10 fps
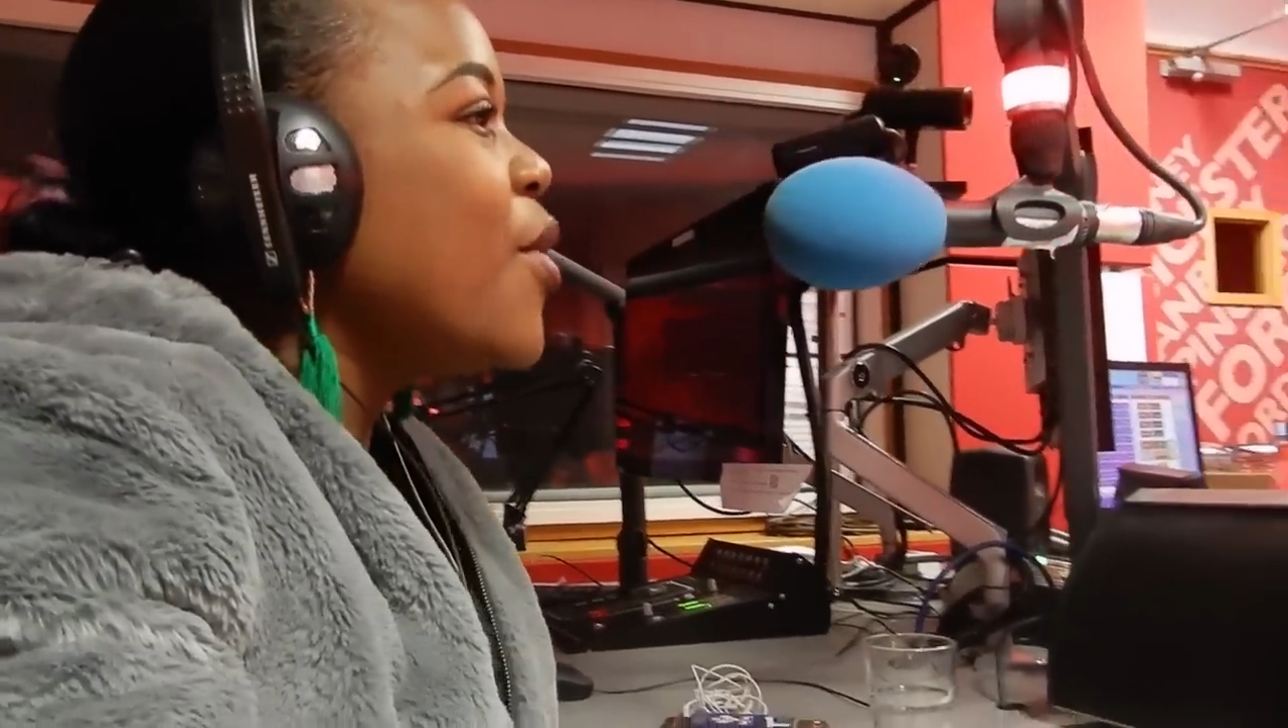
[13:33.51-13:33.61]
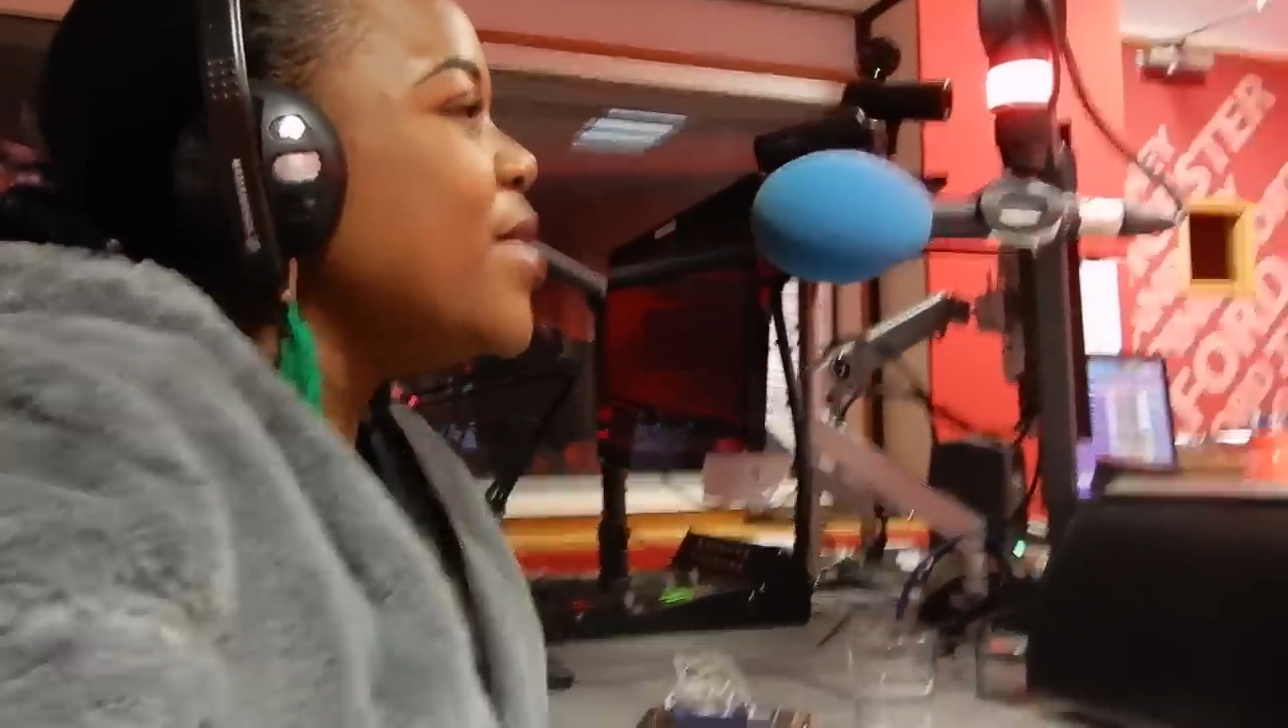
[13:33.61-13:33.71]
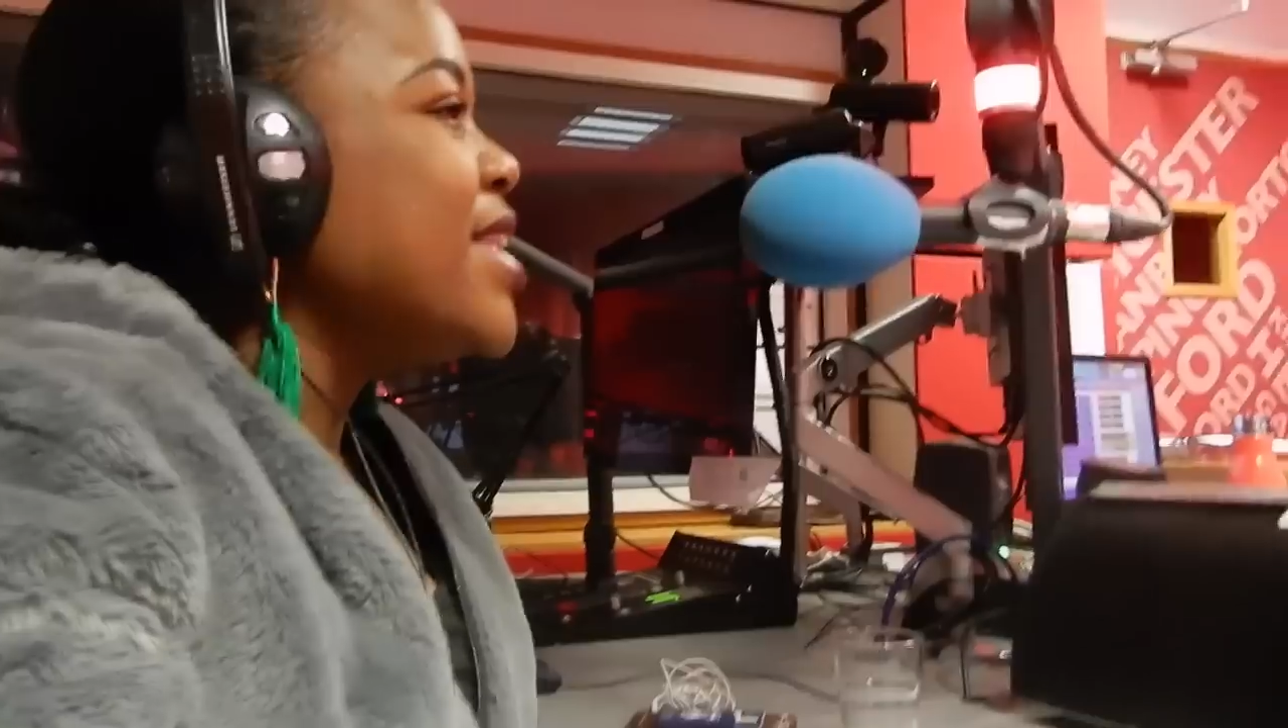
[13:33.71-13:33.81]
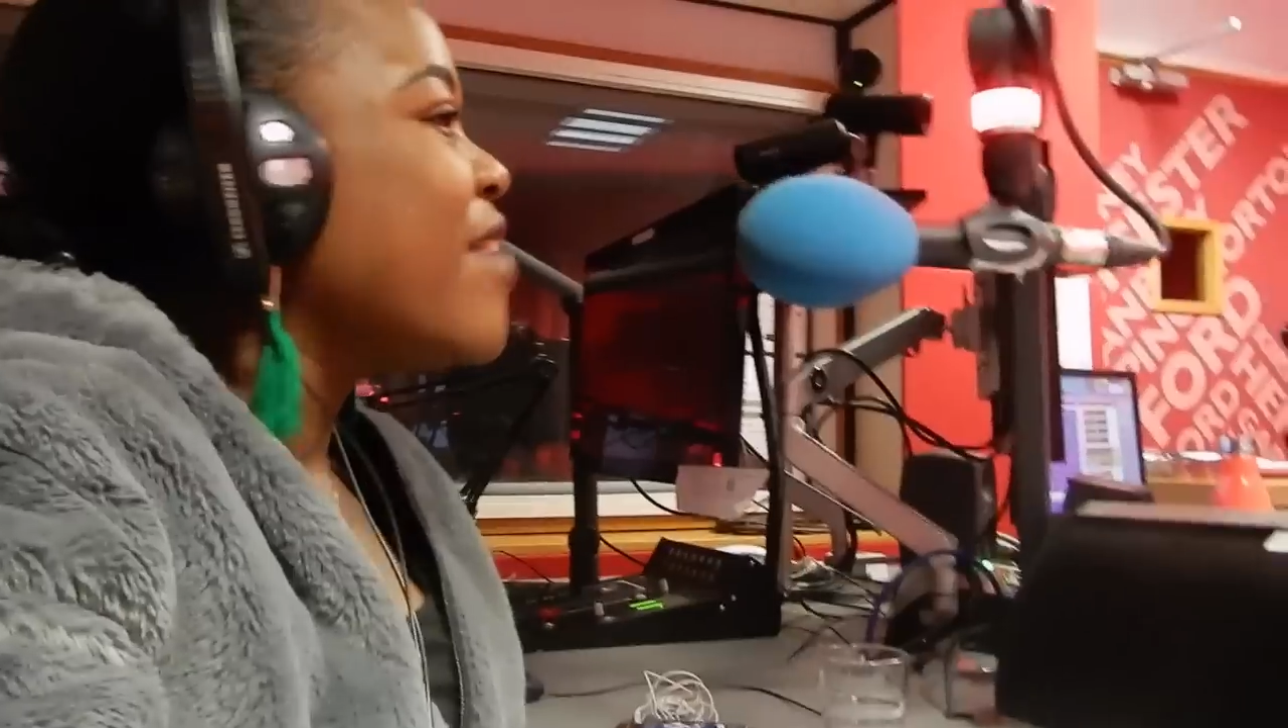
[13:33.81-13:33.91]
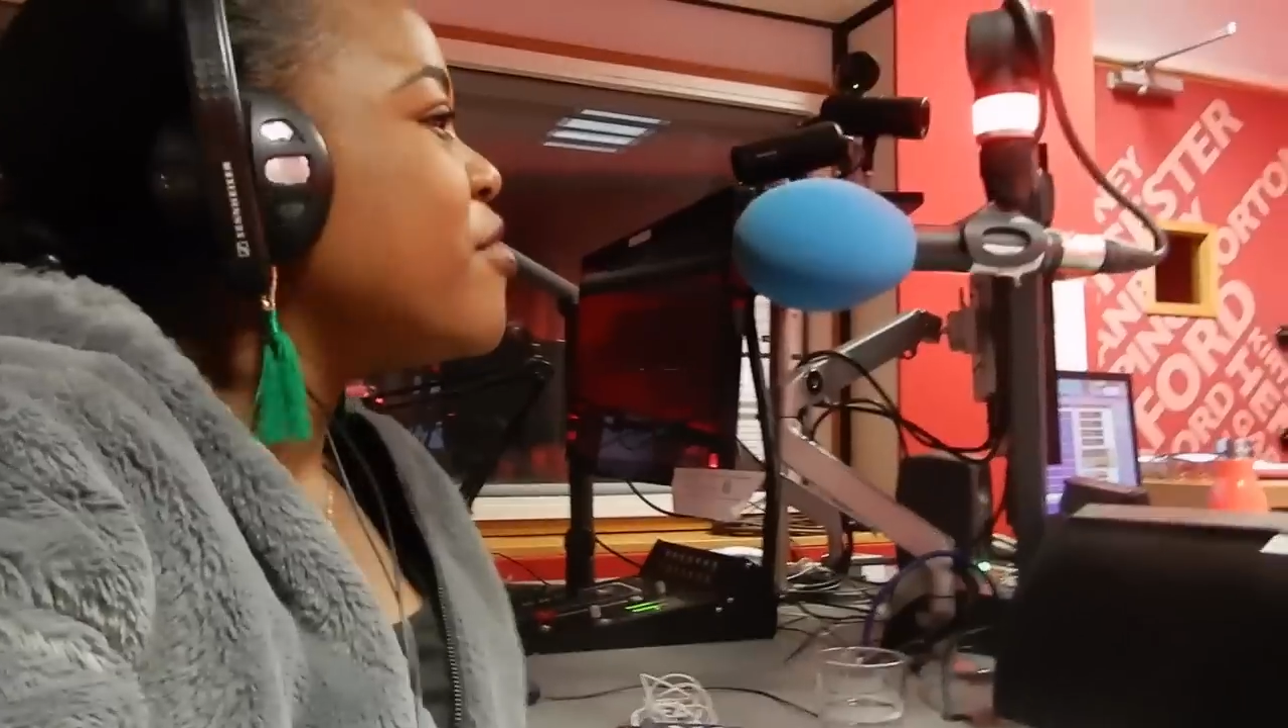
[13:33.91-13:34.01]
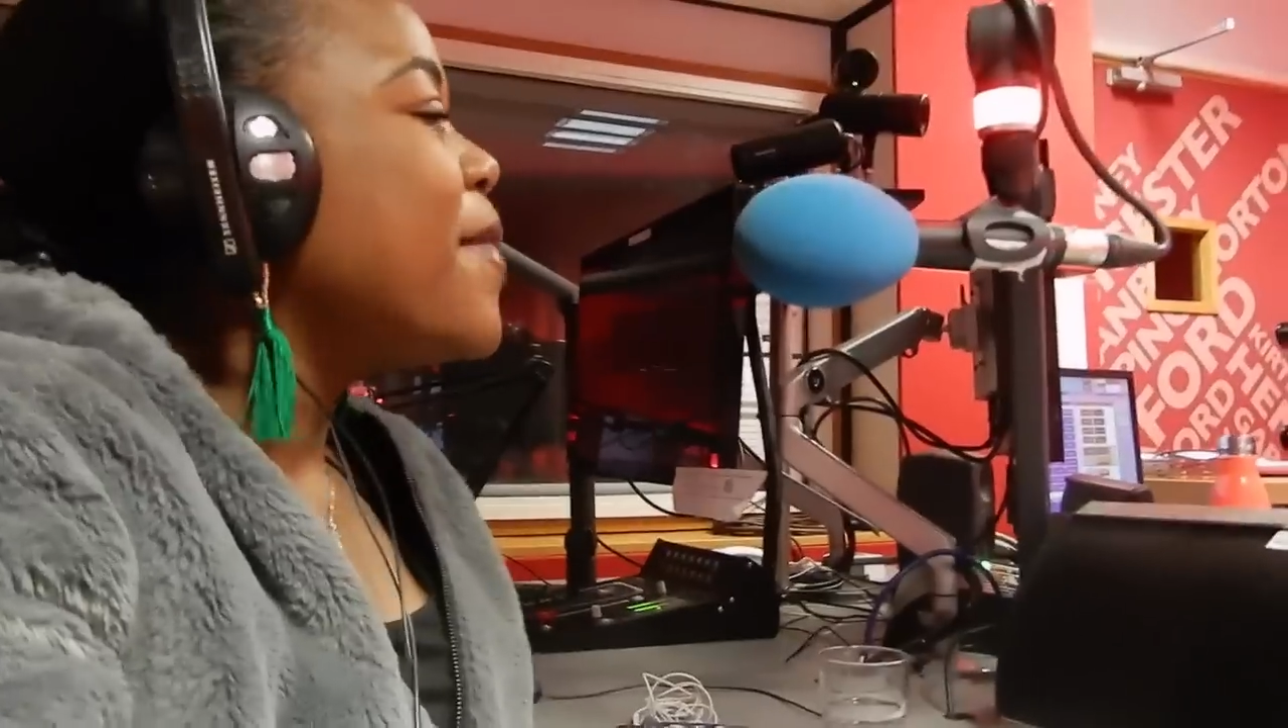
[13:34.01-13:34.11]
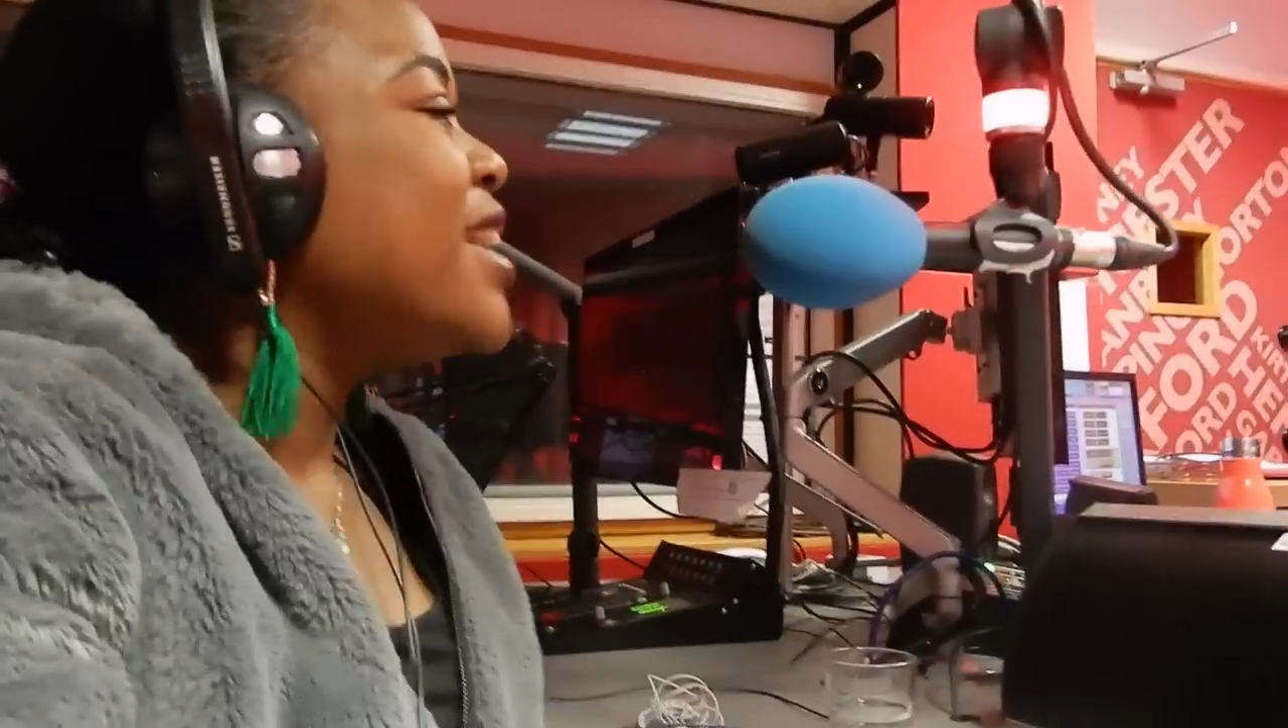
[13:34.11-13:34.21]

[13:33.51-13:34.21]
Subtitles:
when you have a